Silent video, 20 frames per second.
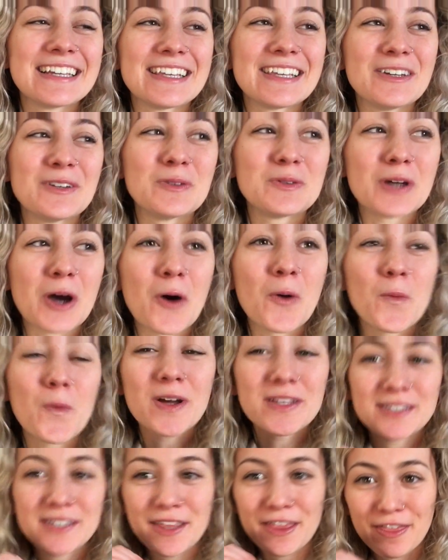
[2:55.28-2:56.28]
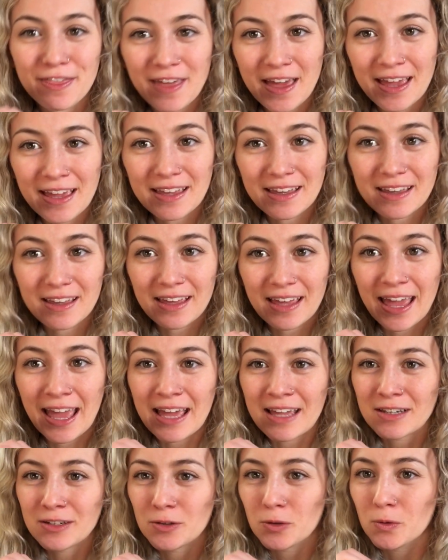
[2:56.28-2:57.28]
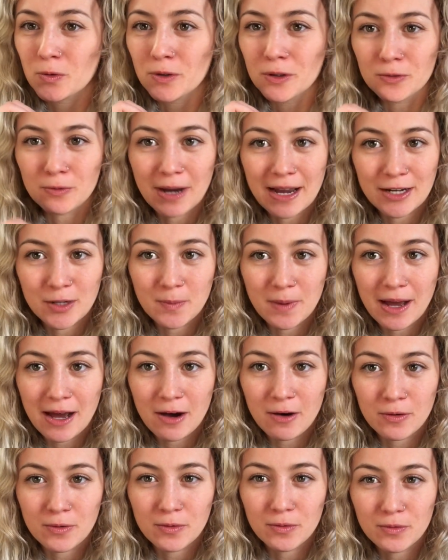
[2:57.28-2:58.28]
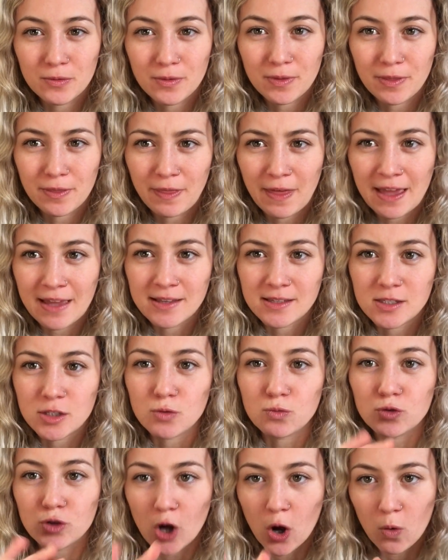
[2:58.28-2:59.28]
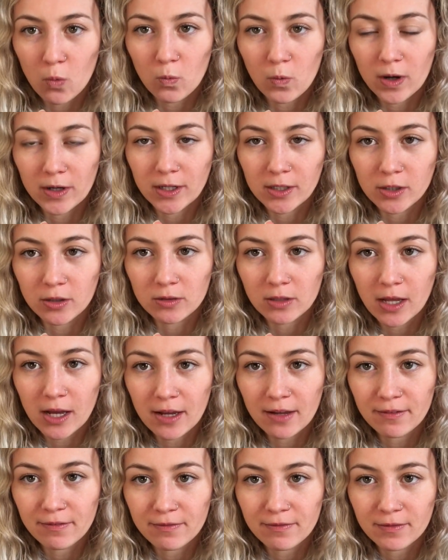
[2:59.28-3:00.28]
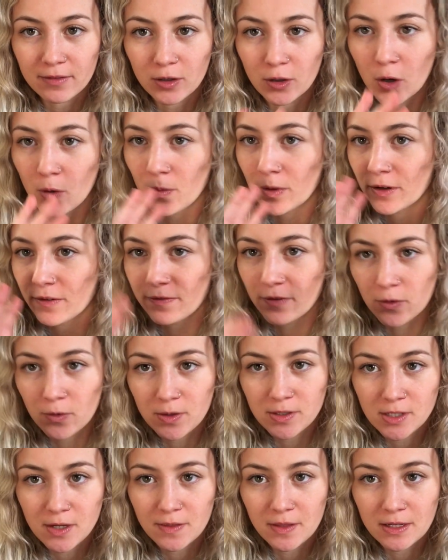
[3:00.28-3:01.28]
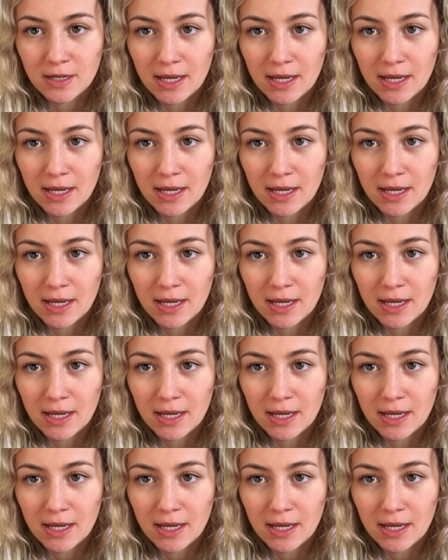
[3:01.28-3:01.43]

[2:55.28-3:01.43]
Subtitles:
You don't want to think and or write about things you don't want in your life. You don't want to focus on the